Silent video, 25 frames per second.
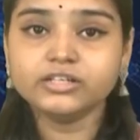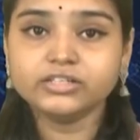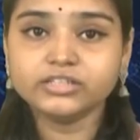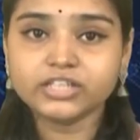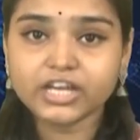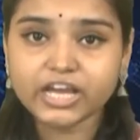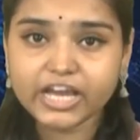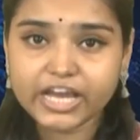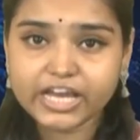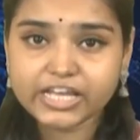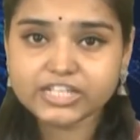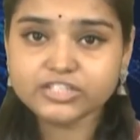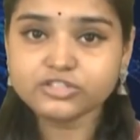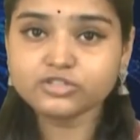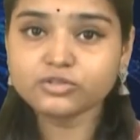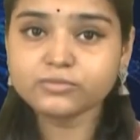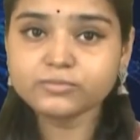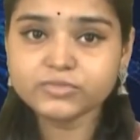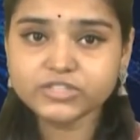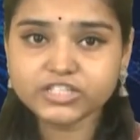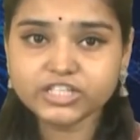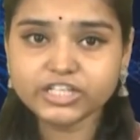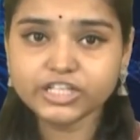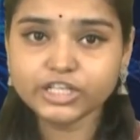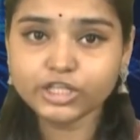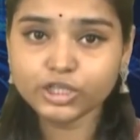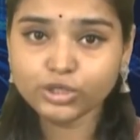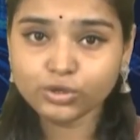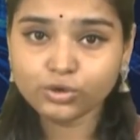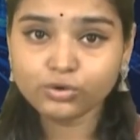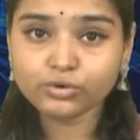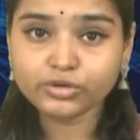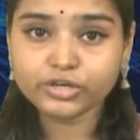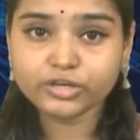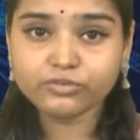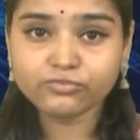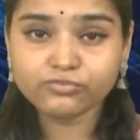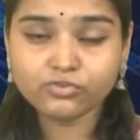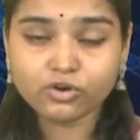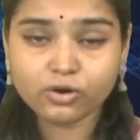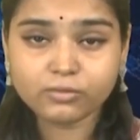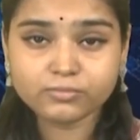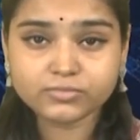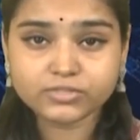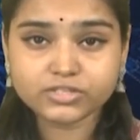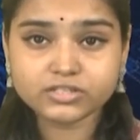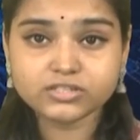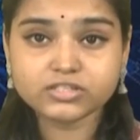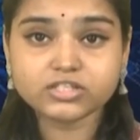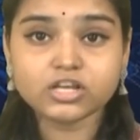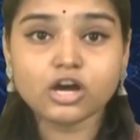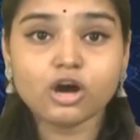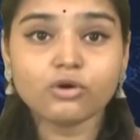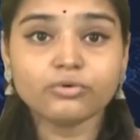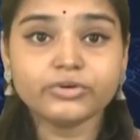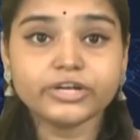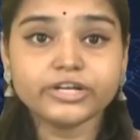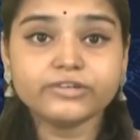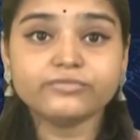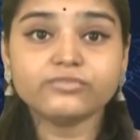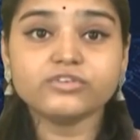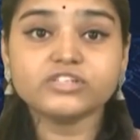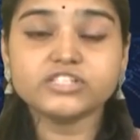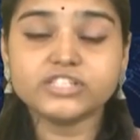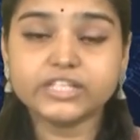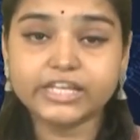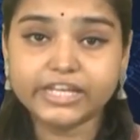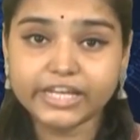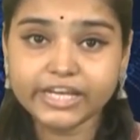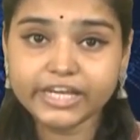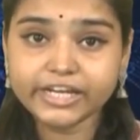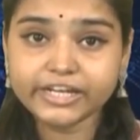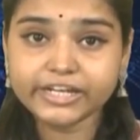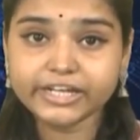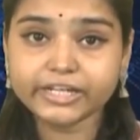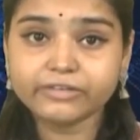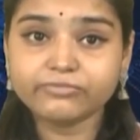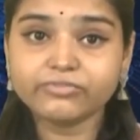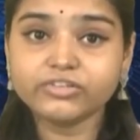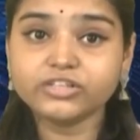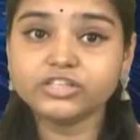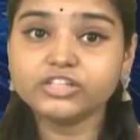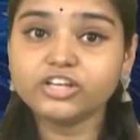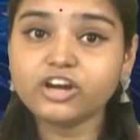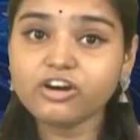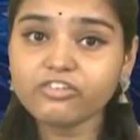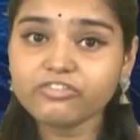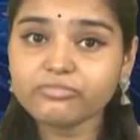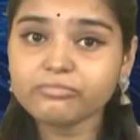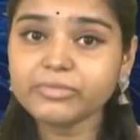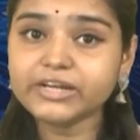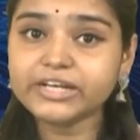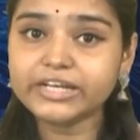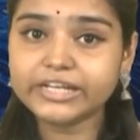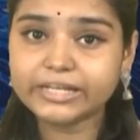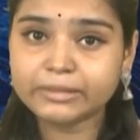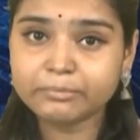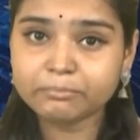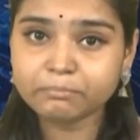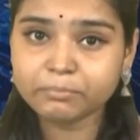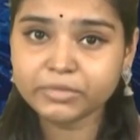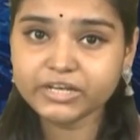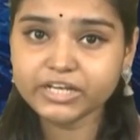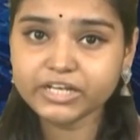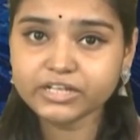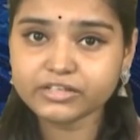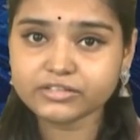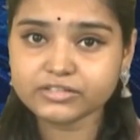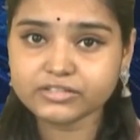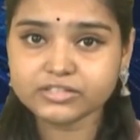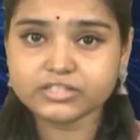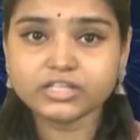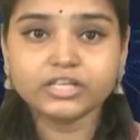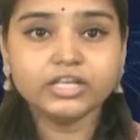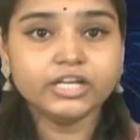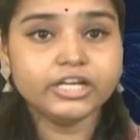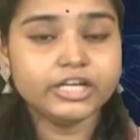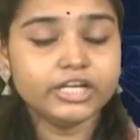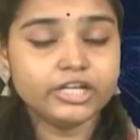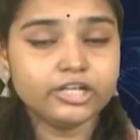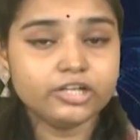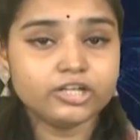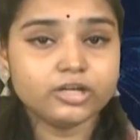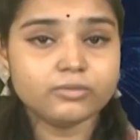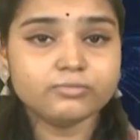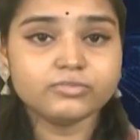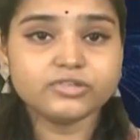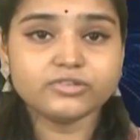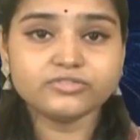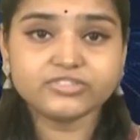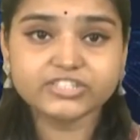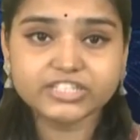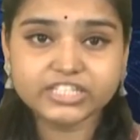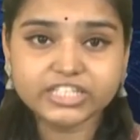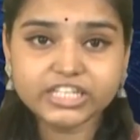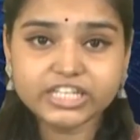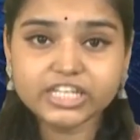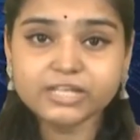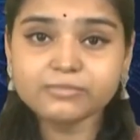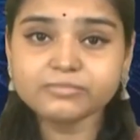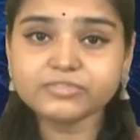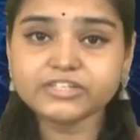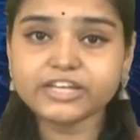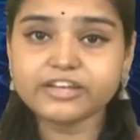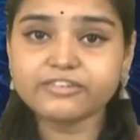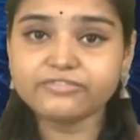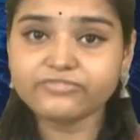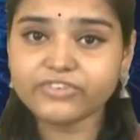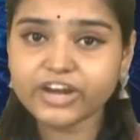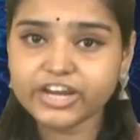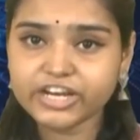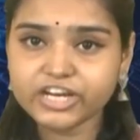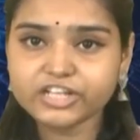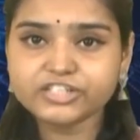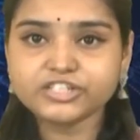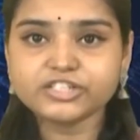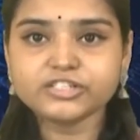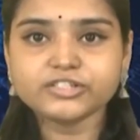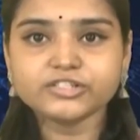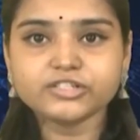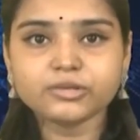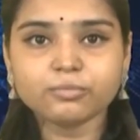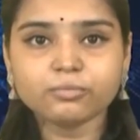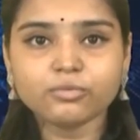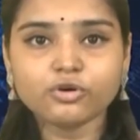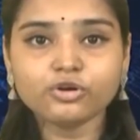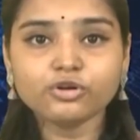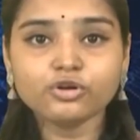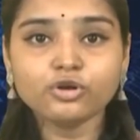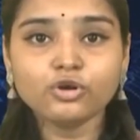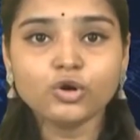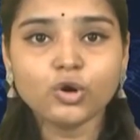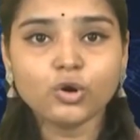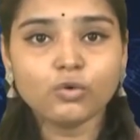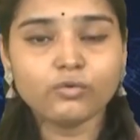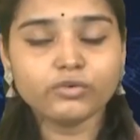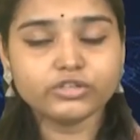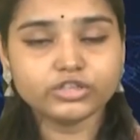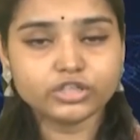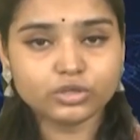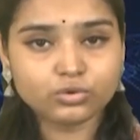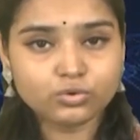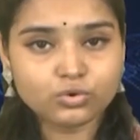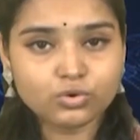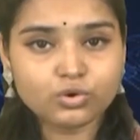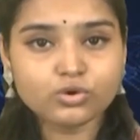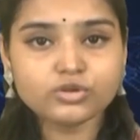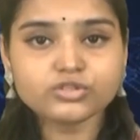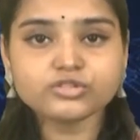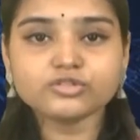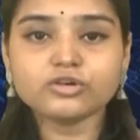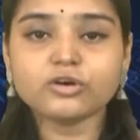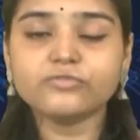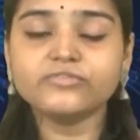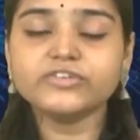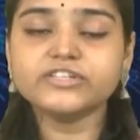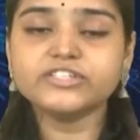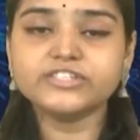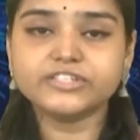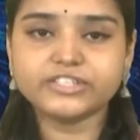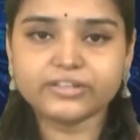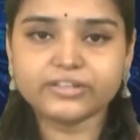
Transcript: The Astrome CEO informs us how it was aided with government impetus in terms of schemes and financial support over the course of its